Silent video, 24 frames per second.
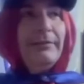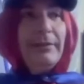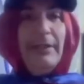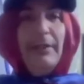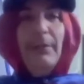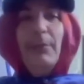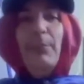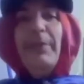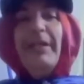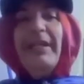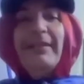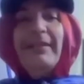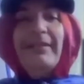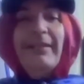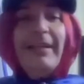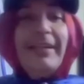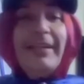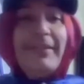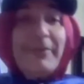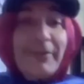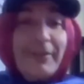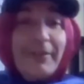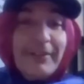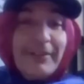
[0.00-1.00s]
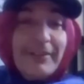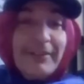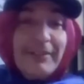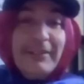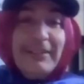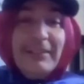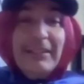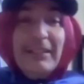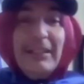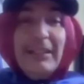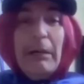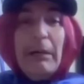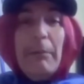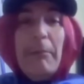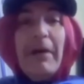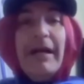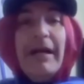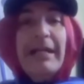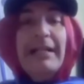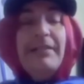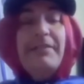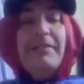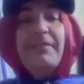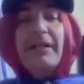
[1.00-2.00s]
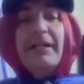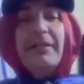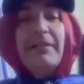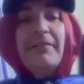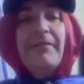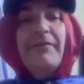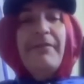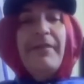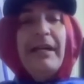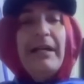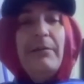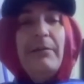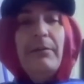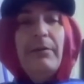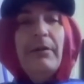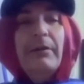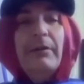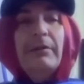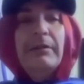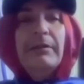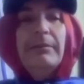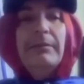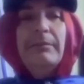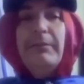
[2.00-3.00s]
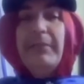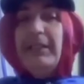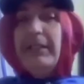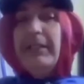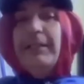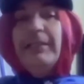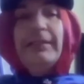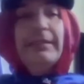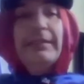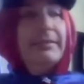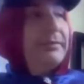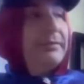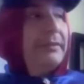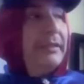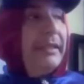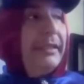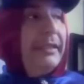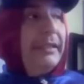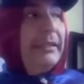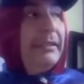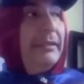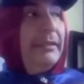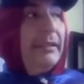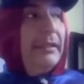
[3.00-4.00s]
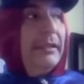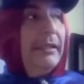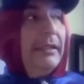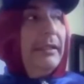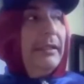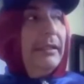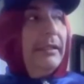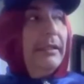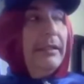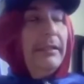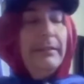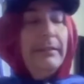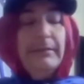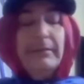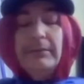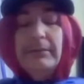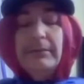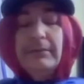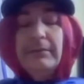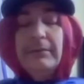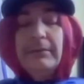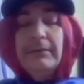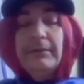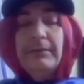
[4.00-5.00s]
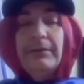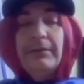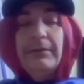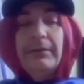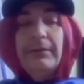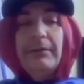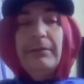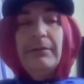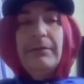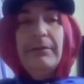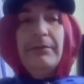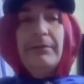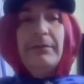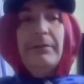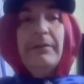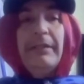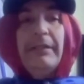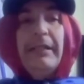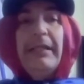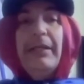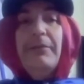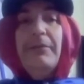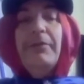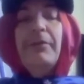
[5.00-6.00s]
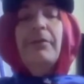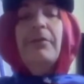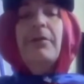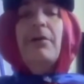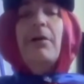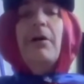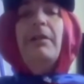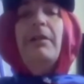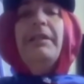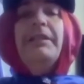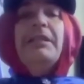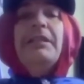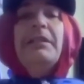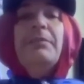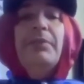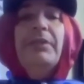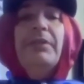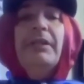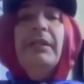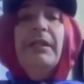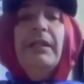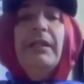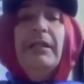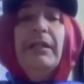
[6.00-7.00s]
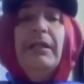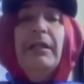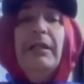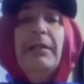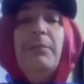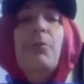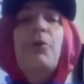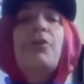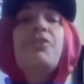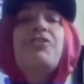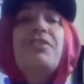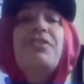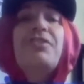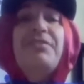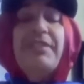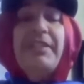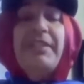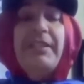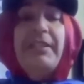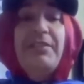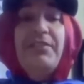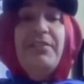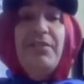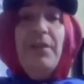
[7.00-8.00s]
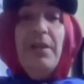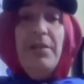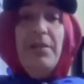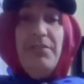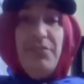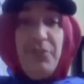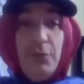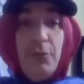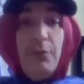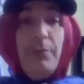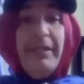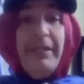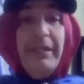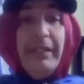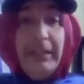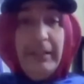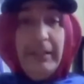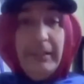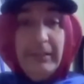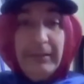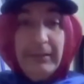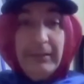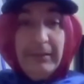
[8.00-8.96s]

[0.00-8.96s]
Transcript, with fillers: A week later, my entire family is like. Uh, They, they're calling up a, a emergency Zoom meeting.